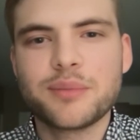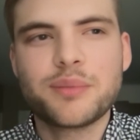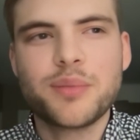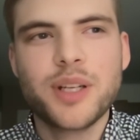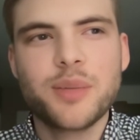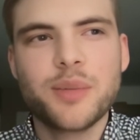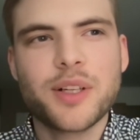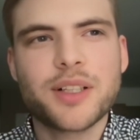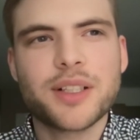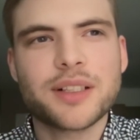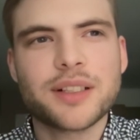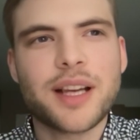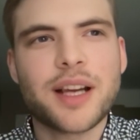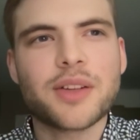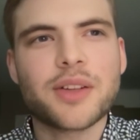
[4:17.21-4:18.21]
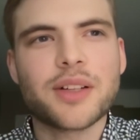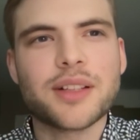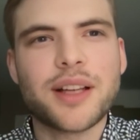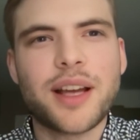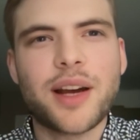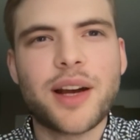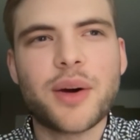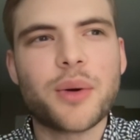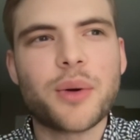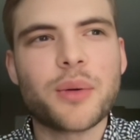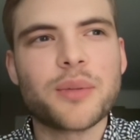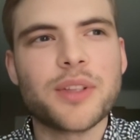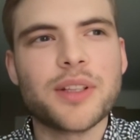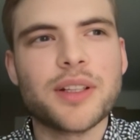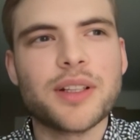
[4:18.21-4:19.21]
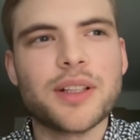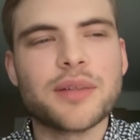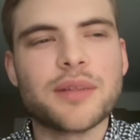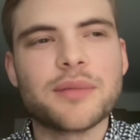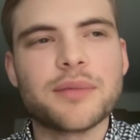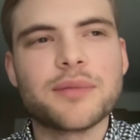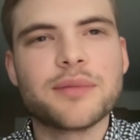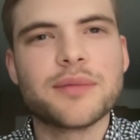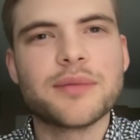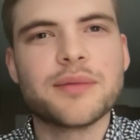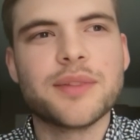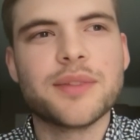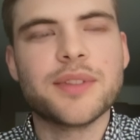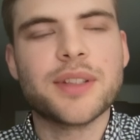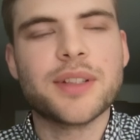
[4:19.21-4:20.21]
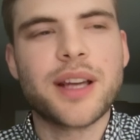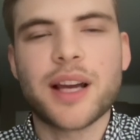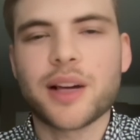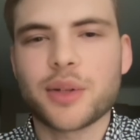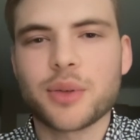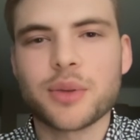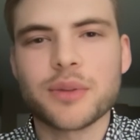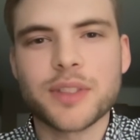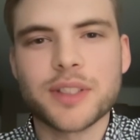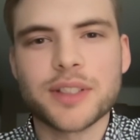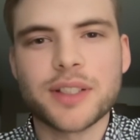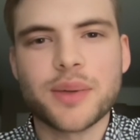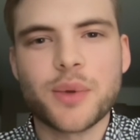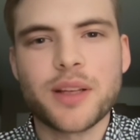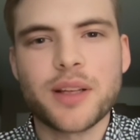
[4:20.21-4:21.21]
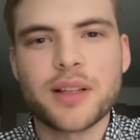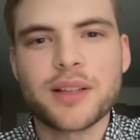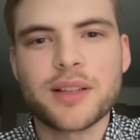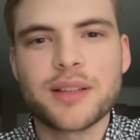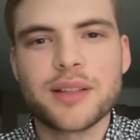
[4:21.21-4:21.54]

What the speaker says: pretty much exactly to how the actual visit went,